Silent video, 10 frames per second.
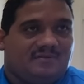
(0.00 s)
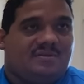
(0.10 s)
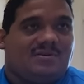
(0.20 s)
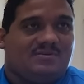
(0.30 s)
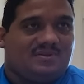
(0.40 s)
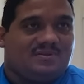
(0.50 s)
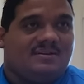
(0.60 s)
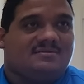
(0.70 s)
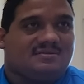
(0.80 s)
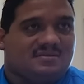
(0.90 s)
threatened with
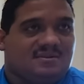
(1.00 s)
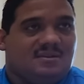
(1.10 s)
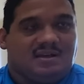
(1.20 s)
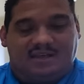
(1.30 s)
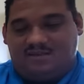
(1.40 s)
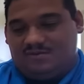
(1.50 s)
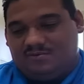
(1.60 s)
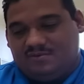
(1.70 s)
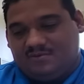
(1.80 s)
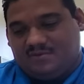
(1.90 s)
arrest, yeah. and
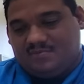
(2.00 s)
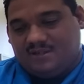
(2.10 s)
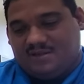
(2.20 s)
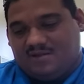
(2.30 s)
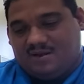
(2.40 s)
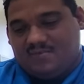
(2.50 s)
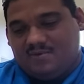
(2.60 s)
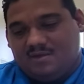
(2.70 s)
you committed a crime.